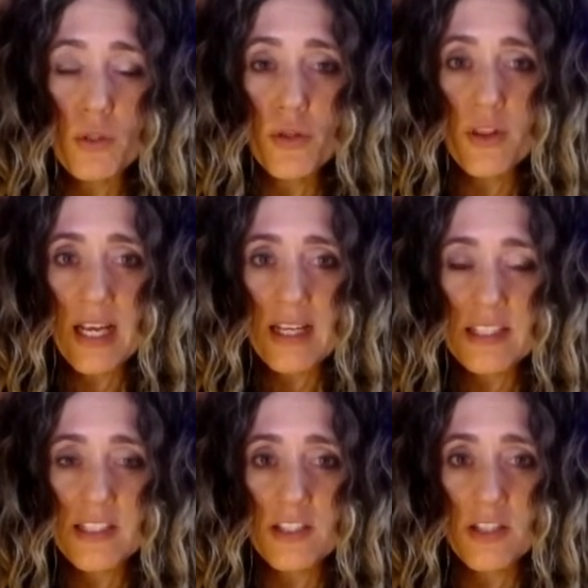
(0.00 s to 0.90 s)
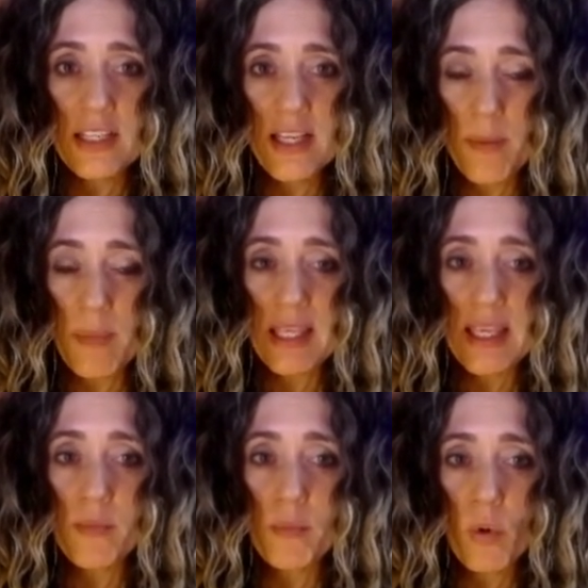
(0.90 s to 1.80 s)
2000, she started coming
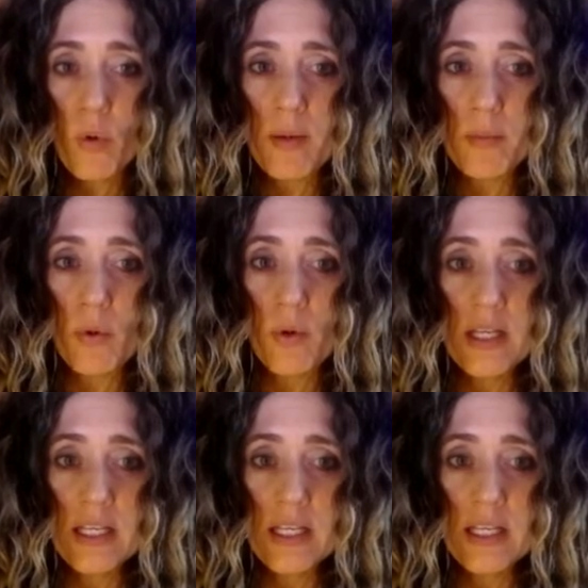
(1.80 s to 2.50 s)
in more and more.